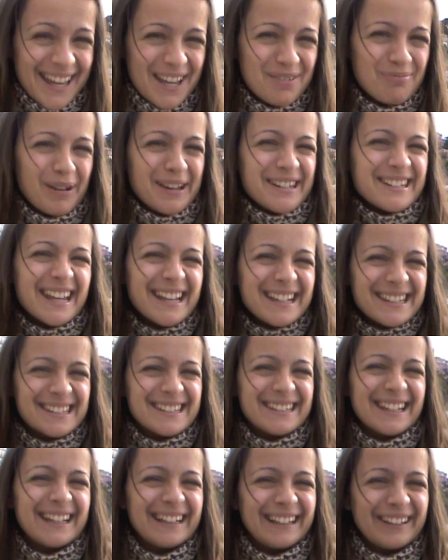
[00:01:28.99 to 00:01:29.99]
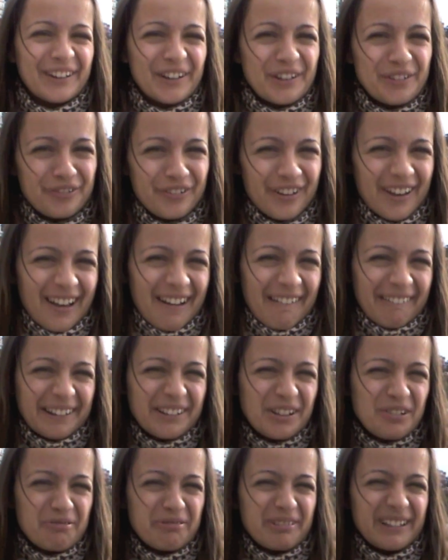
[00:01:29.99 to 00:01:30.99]
In my day-to-day life, I
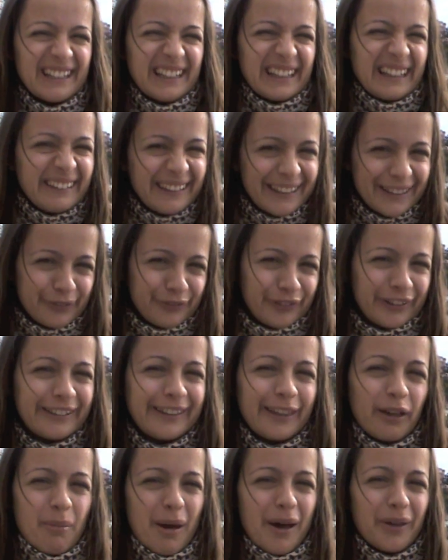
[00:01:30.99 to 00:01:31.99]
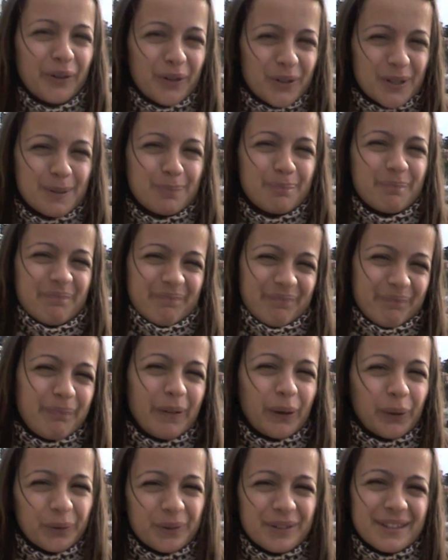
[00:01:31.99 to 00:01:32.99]
don't really like thinking about those
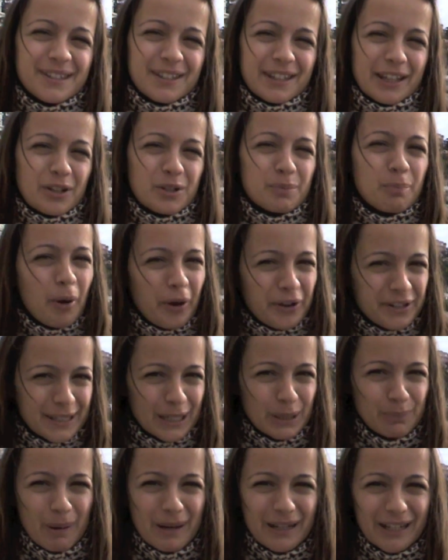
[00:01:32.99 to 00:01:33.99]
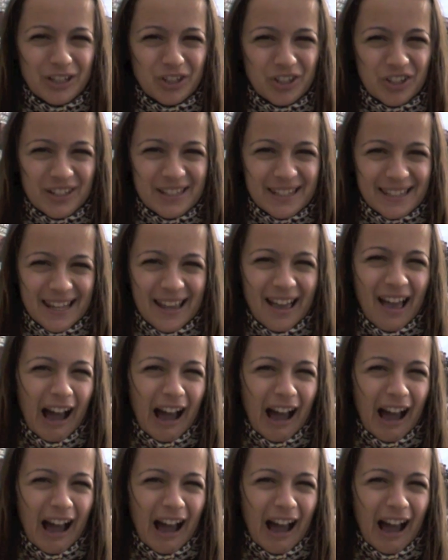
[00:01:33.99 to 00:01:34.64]
bills and those past expenditures.